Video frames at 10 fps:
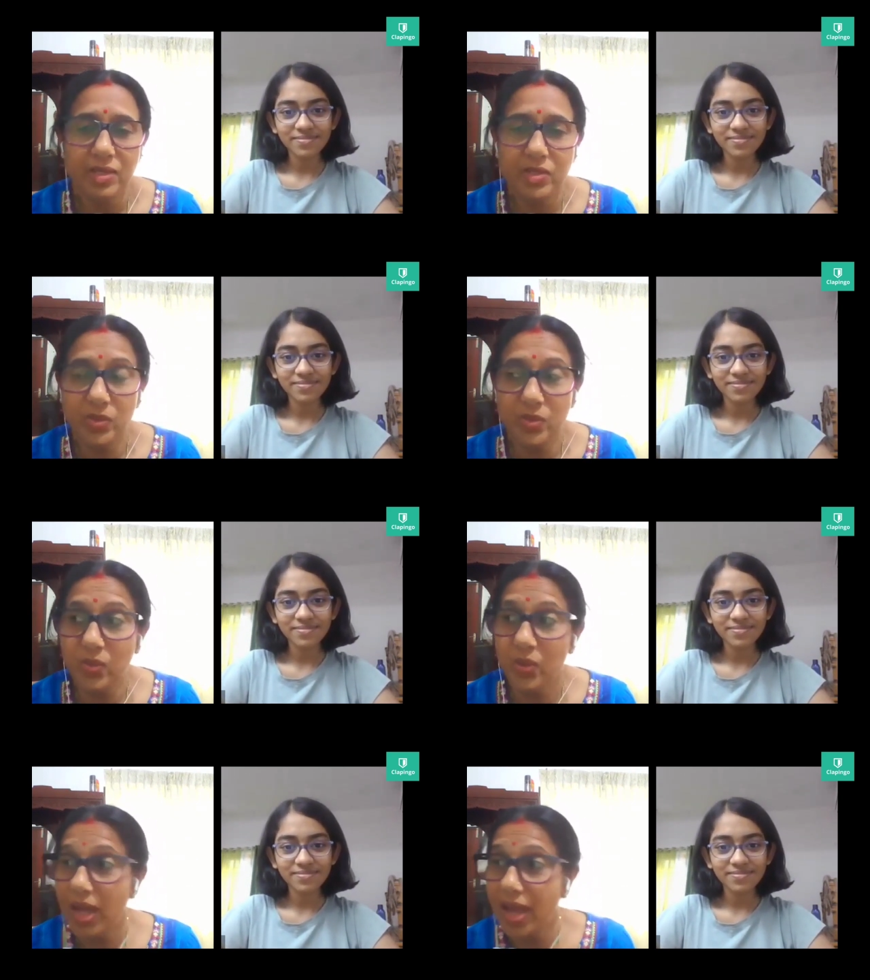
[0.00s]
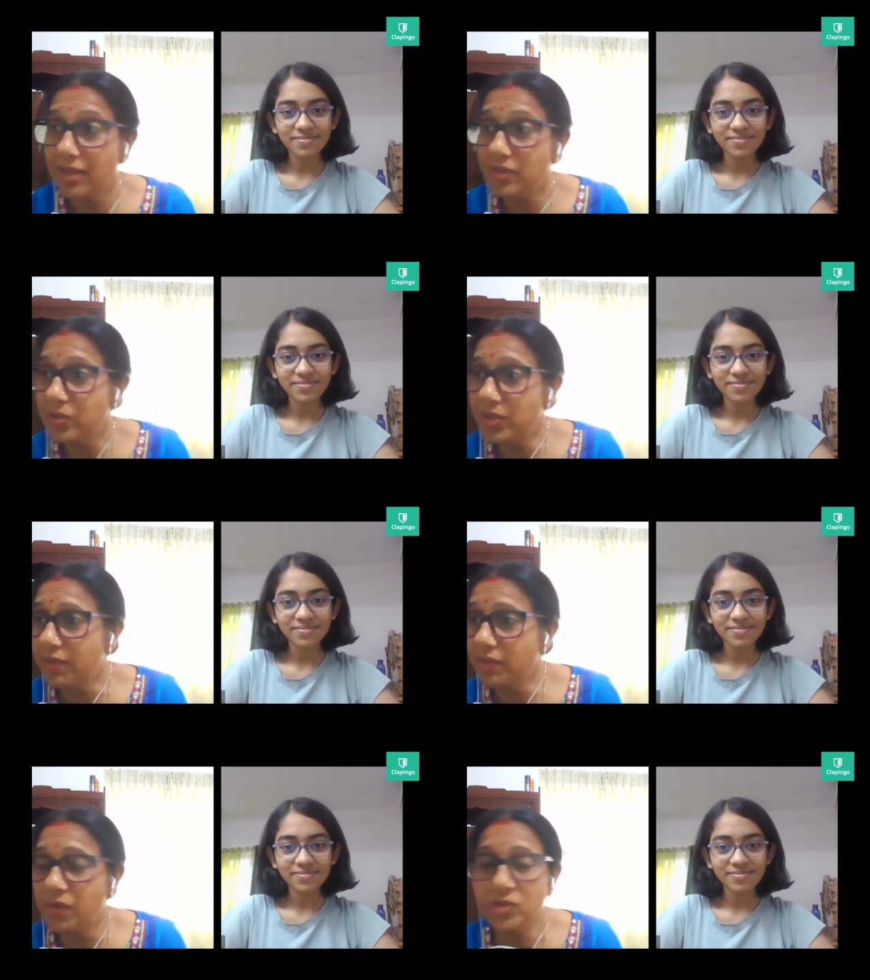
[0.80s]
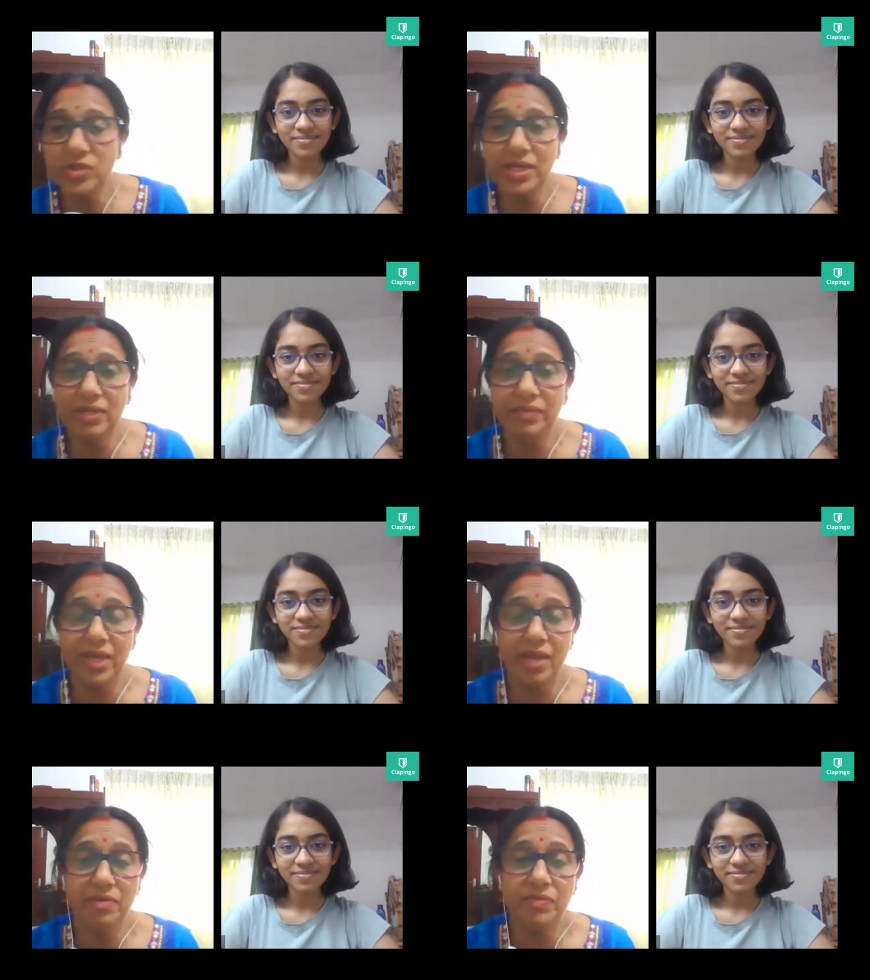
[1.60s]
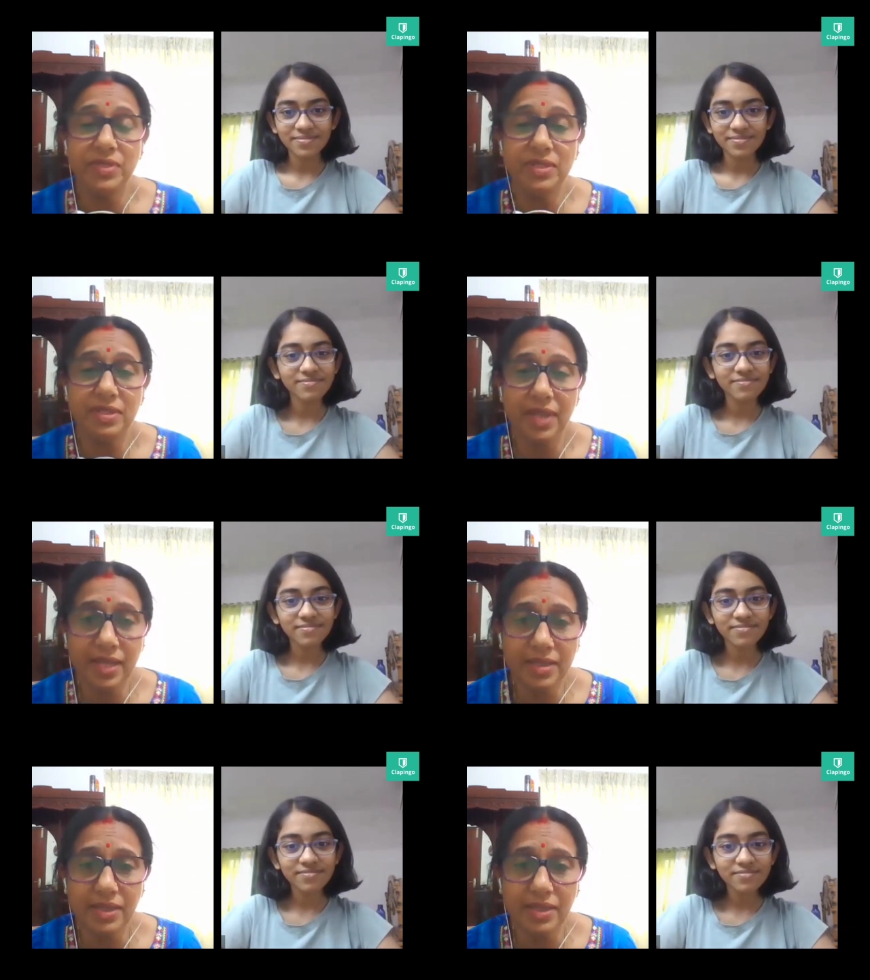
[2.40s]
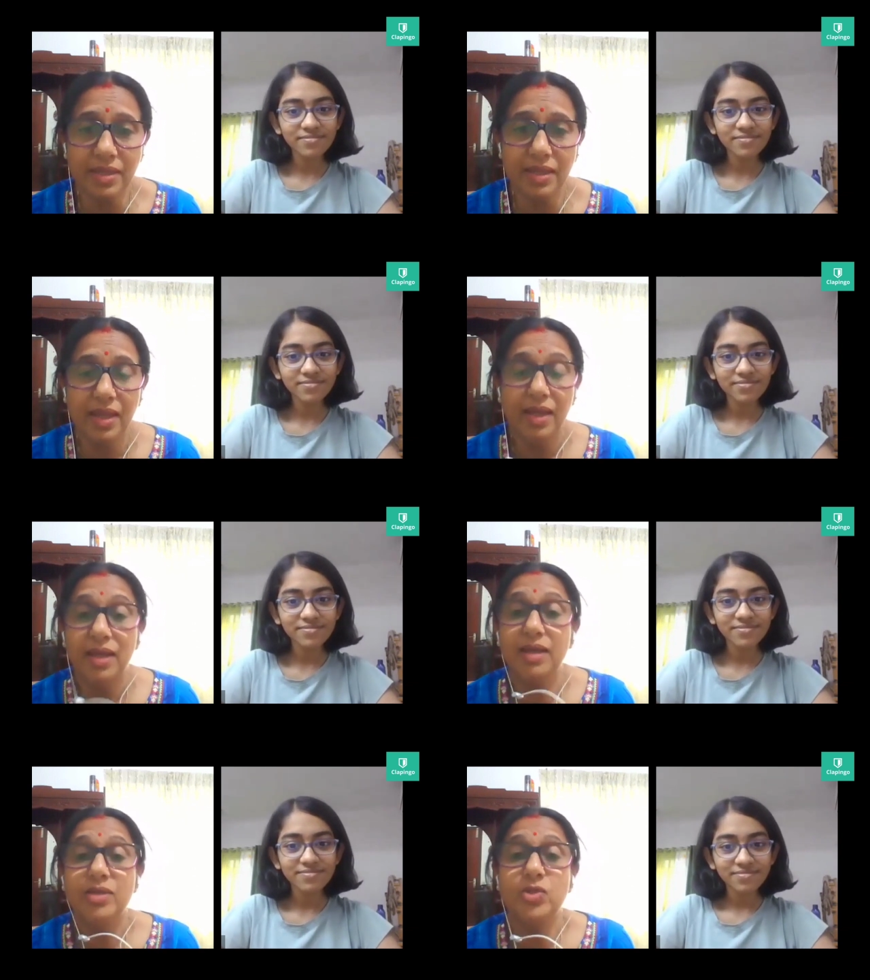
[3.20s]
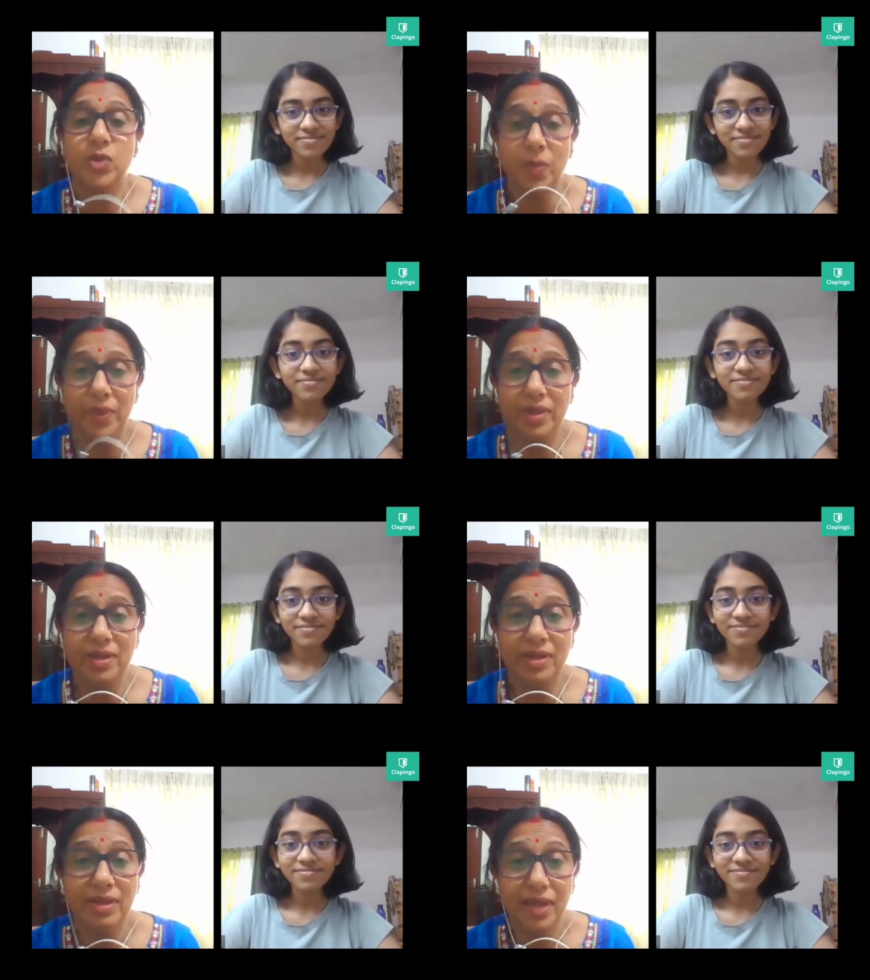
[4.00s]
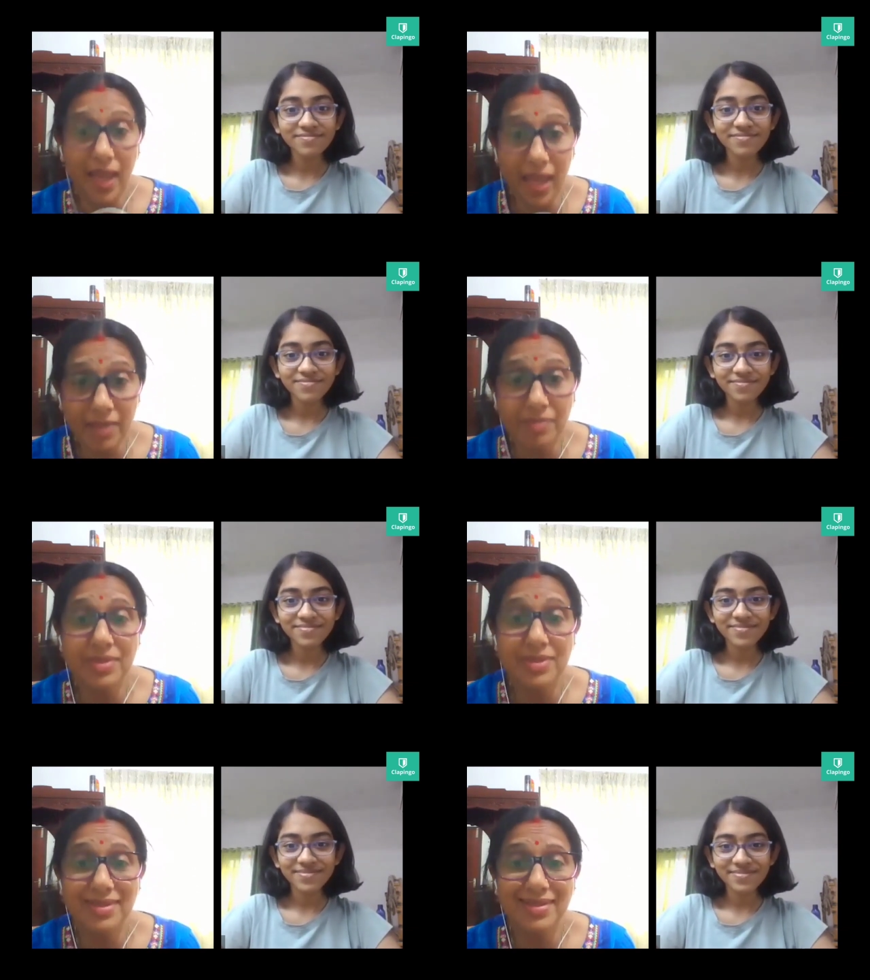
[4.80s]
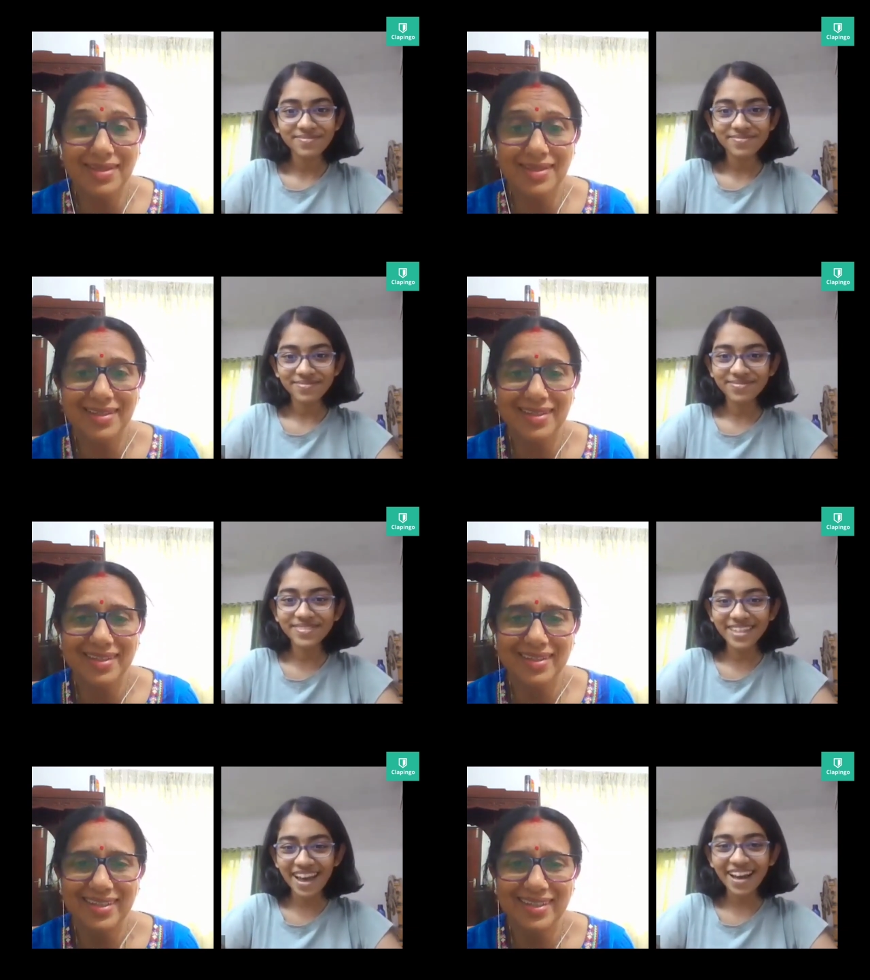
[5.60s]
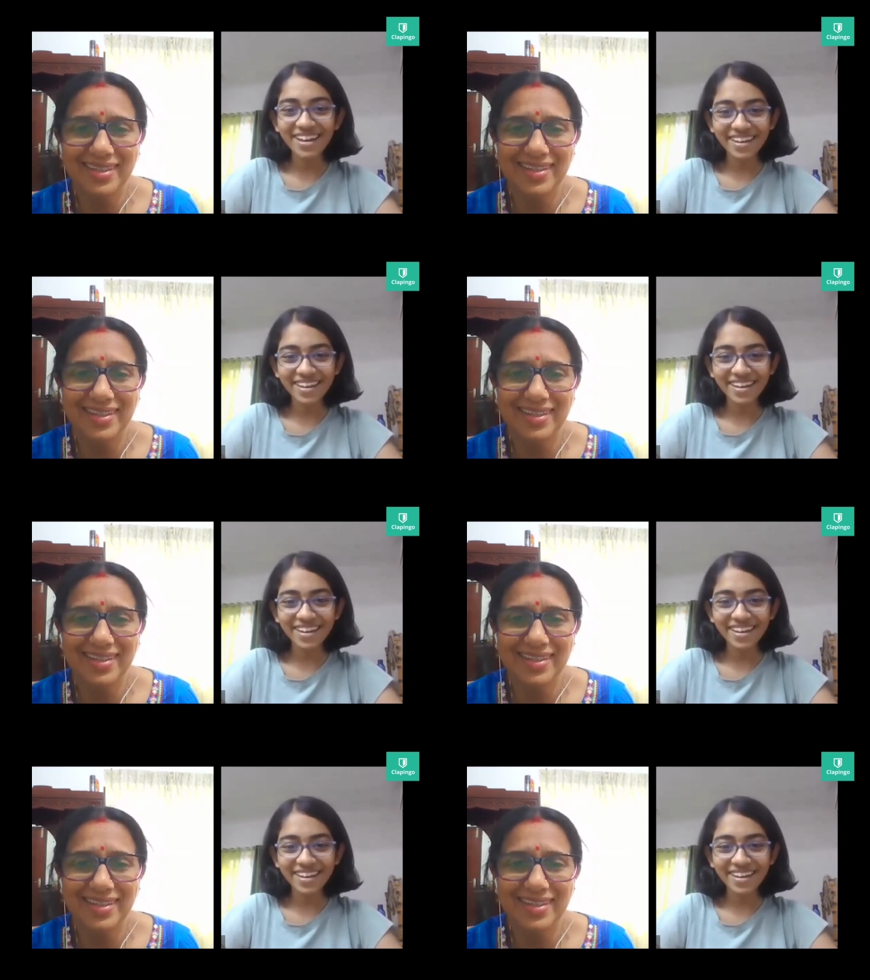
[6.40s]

Speaker 1: So, and today, fortunately, we have a fantastic uh, topic, games. Yeah.